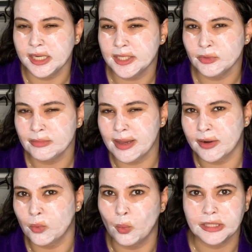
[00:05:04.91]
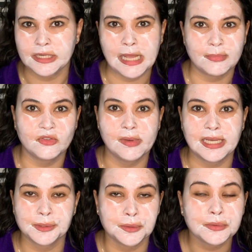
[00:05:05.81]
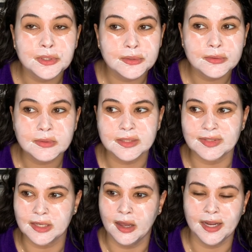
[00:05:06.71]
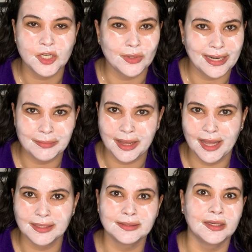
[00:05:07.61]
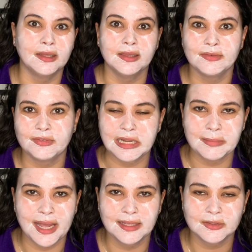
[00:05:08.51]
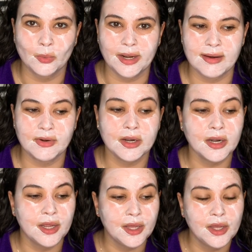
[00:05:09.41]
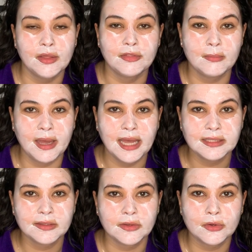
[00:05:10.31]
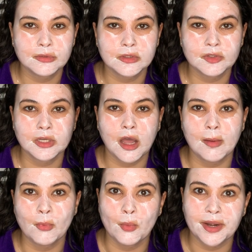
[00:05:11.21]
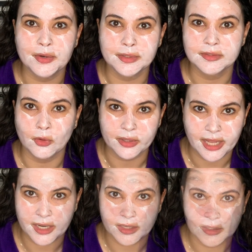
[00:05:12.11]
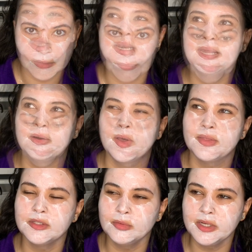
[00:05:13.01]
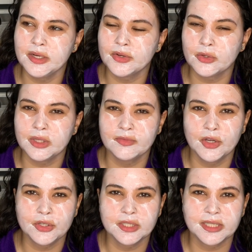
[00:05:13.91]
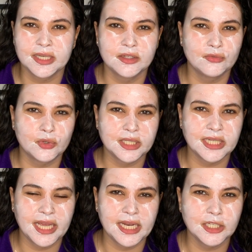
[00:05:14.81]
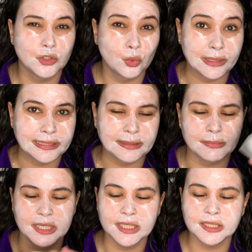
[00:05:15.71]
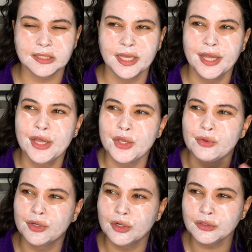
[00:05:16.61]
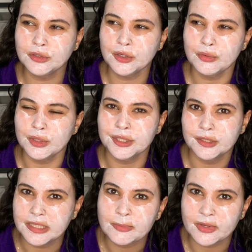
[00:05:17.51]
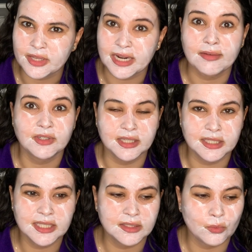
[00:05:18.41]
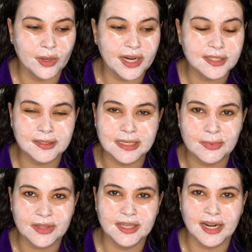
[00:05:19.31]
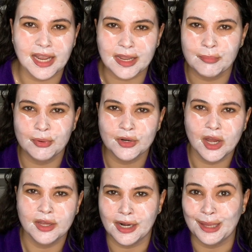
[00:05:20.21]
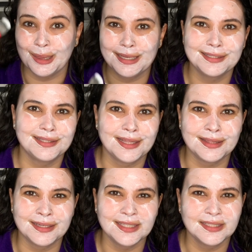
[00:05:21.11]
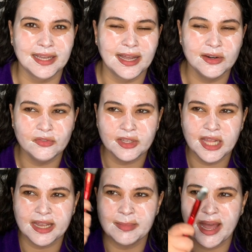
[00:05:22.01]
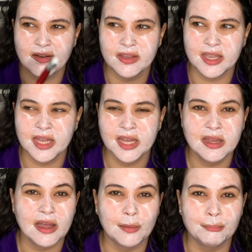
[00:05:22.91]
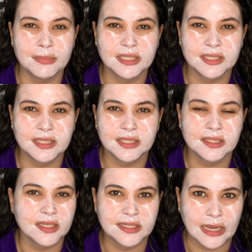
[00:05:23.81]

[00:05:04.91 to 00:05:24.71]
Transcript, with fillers: It doesn't really matter what type of mask you use, if it's a hydrating mask, a lifting mask, whatever. The mask goes over top where you exfoliated. Now, this one here, you leave on your skin for 10 to 20 minutes. You can also sleep with it. I've done this. When I sleep with it, I put on less than this. I kind of feel like I'm having a Mrs.